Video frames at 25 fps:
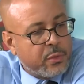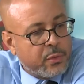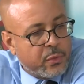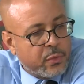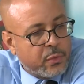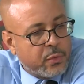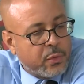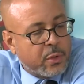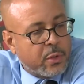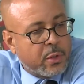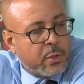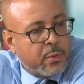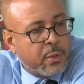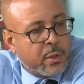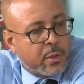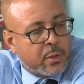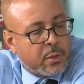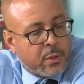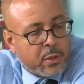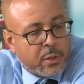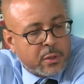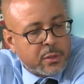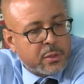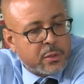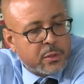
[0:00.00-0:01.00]
know, our
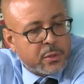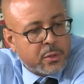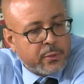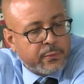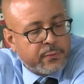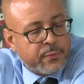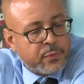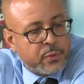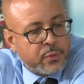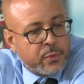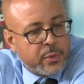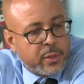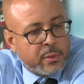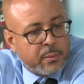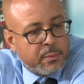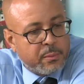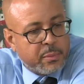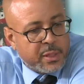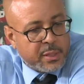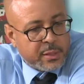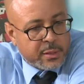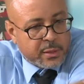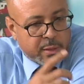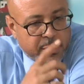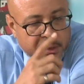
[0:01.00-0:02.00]
cost of doing
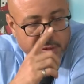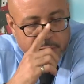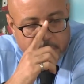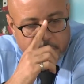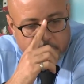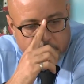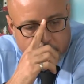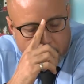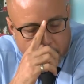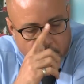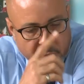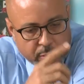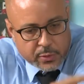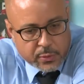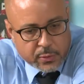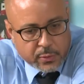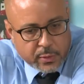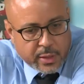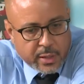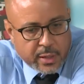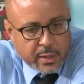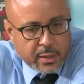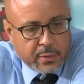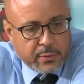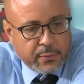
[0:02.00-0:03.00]
business is also
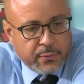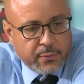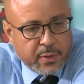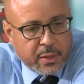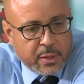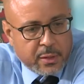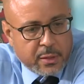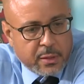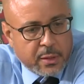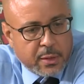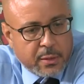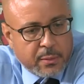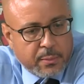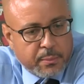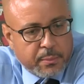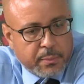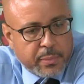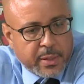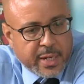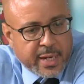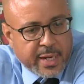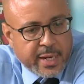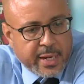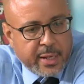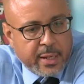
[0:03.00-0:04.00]
elevated
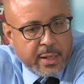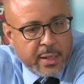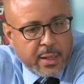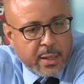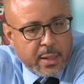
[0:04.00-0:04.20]
by